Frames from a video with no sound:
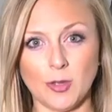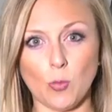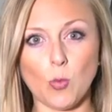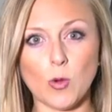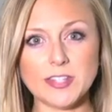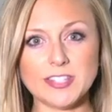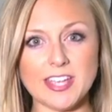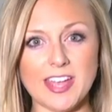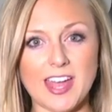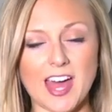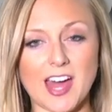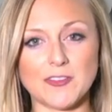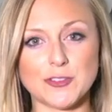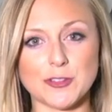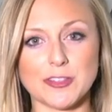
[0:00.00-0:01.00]
One day
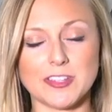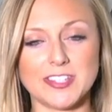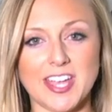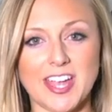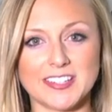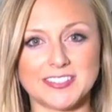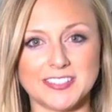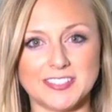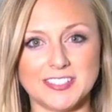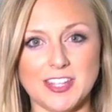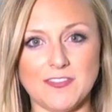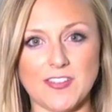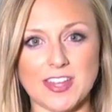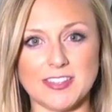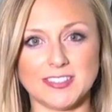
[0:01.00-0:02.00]
after the Texas
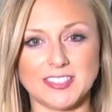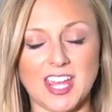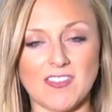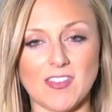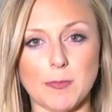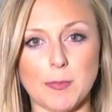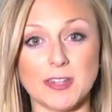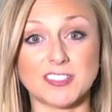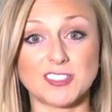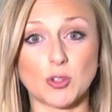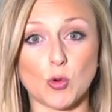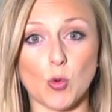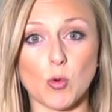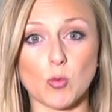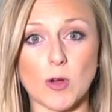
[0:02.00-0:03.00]
defense gave up a
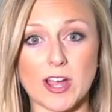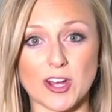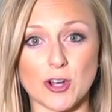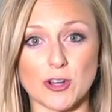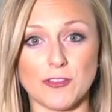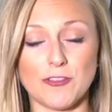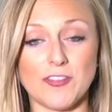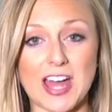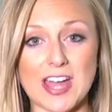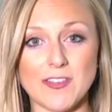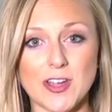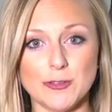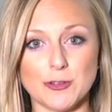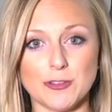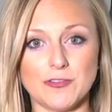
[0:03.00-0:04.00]
school record
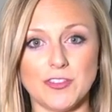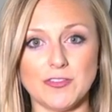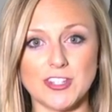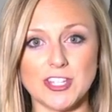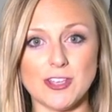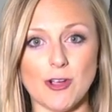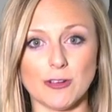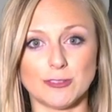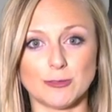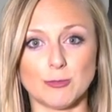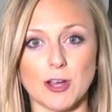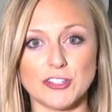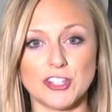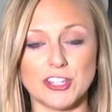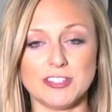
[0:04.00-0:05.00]
550 yards
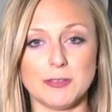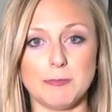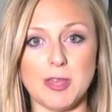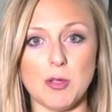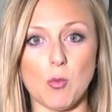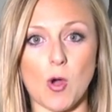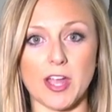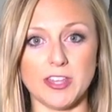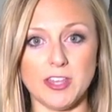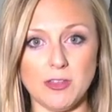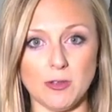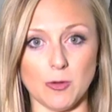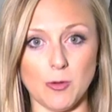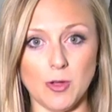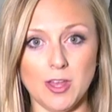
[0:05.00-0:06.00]
rushing to
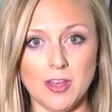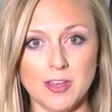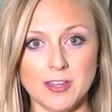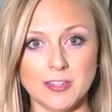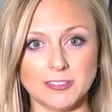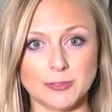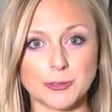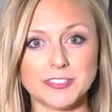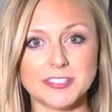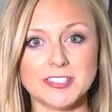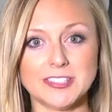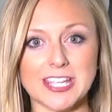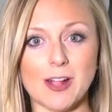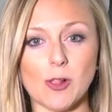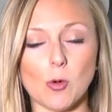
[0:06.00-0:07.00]
BYU,
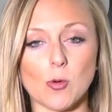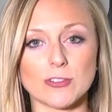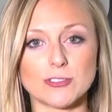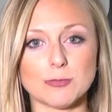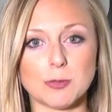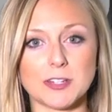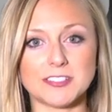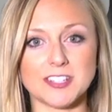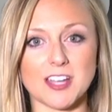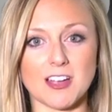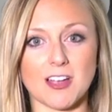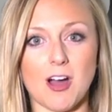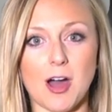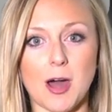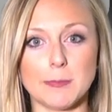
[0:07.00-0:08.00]
sources tell
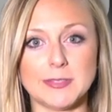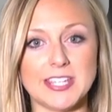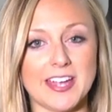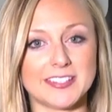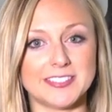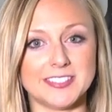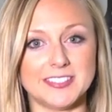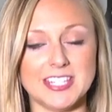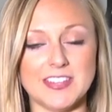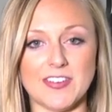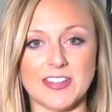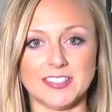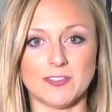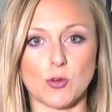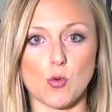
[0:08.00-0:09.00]
OrangeBloods.com Texas
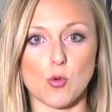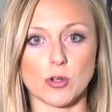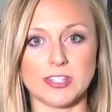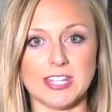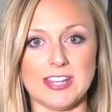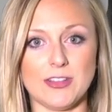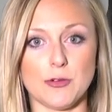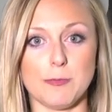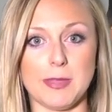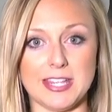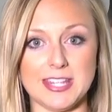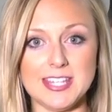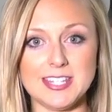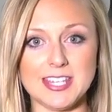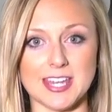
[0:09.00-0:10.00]
defensive coordinator
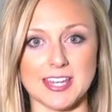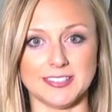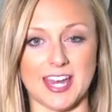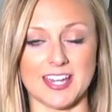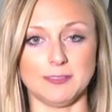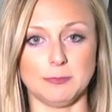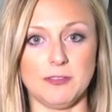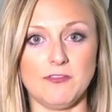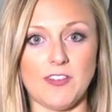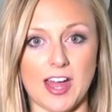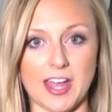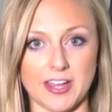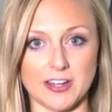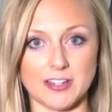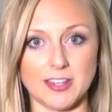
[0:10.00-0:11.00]
Manny Diaz has been
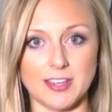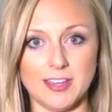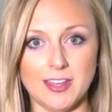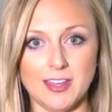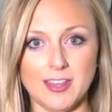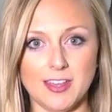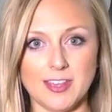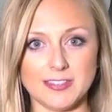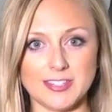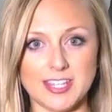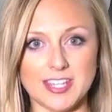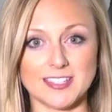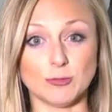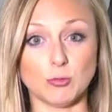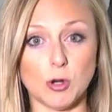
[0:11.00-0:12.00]
fired.
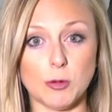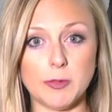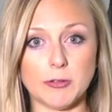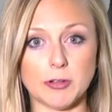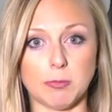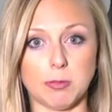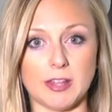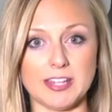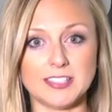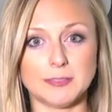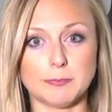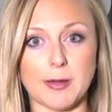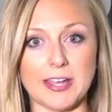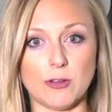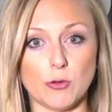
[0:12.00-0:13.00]
Diaz will be
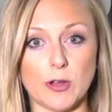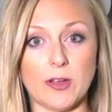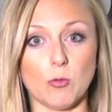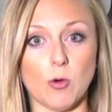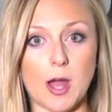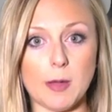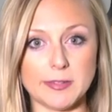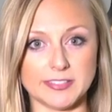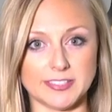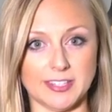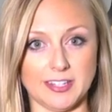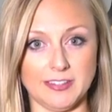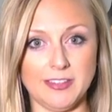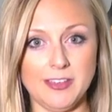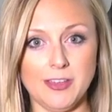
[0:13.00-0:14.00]
replaced by Greg
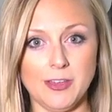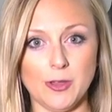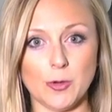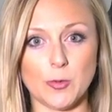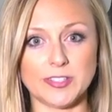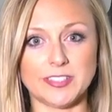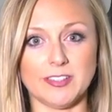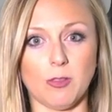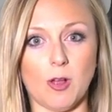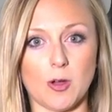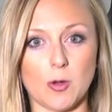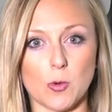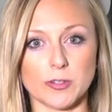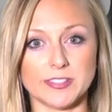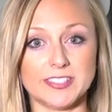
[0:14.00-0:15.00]
Robinson, who was the
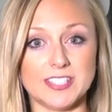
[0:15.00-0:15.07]
Longhorns